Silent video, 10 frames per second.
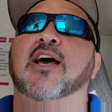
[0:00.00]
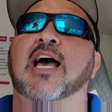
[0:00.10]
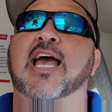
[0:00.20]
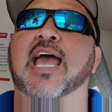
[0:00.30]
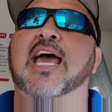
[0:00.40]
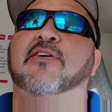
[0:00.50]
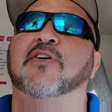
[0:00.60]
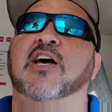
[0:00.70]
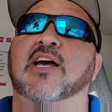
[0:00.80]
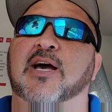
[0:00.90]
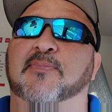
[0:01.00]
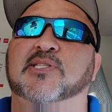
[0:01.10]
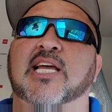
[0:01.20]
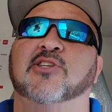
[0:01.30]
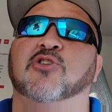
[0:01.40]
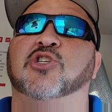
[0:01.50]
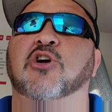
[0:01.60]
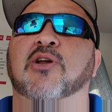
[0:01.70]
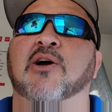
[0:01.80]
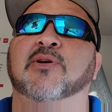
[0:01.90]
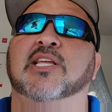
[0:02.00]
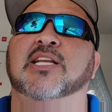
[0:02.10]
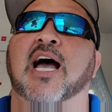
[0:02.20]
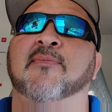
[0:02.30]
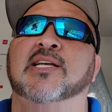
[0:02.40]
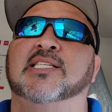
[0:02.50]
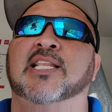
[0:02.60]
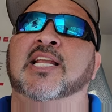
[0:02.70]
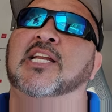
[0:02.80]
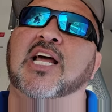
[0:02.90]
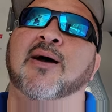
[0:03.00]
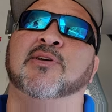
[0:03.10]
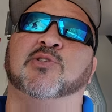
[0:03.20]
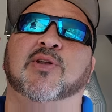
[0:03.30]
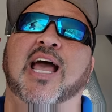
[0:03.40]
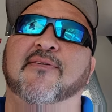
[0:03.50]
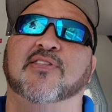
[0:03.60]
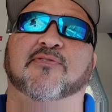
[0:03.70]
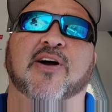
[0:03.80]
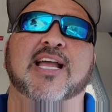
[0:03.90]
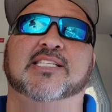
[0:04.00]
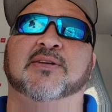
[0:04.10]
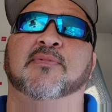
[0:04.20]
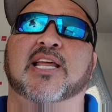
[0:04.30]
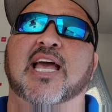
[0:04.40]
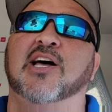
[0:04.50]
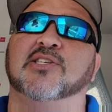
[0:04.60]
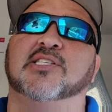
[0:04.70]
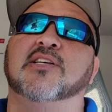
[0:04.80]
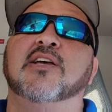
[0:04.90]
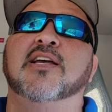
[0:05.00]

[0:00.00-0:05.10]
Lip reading: ahead of a potential showdown with Adames, and then Adames would have to fight somebody else